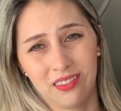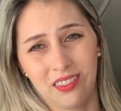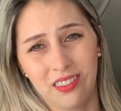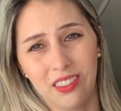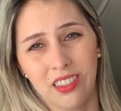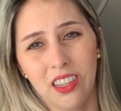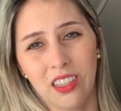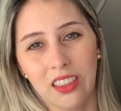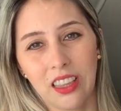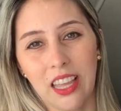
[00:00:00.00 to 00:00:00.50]

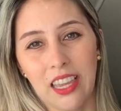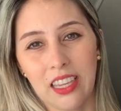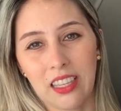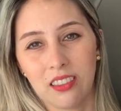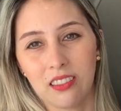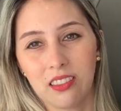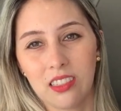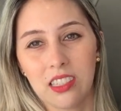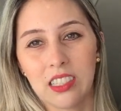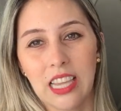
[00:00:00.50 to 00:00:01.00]
not like
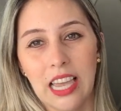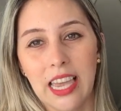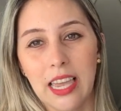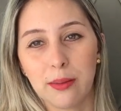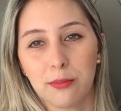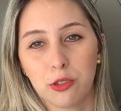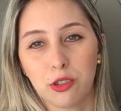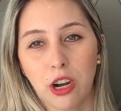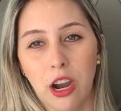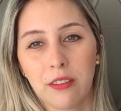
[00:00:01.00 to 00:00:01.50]
the day
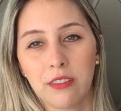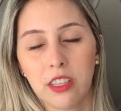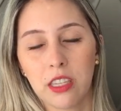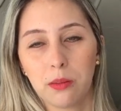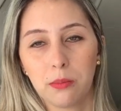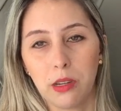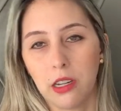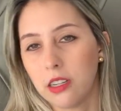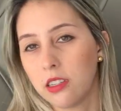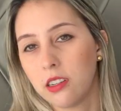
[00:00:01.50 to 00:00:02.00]
I'm
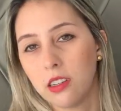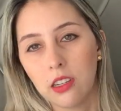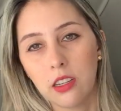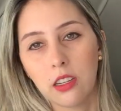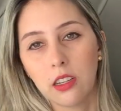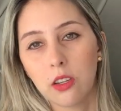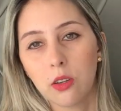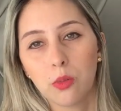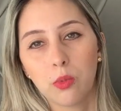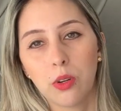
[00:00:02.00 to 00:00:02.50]
traveling, but
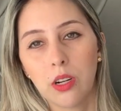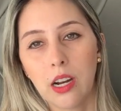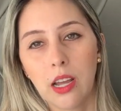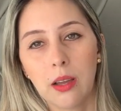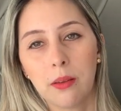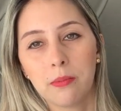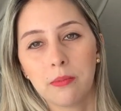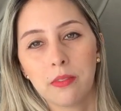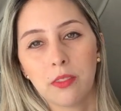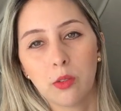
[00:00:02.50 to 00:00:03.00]
when
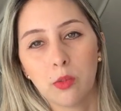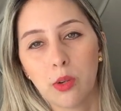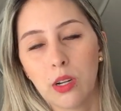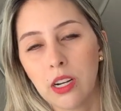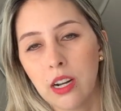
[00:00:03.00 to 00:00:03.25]
I'm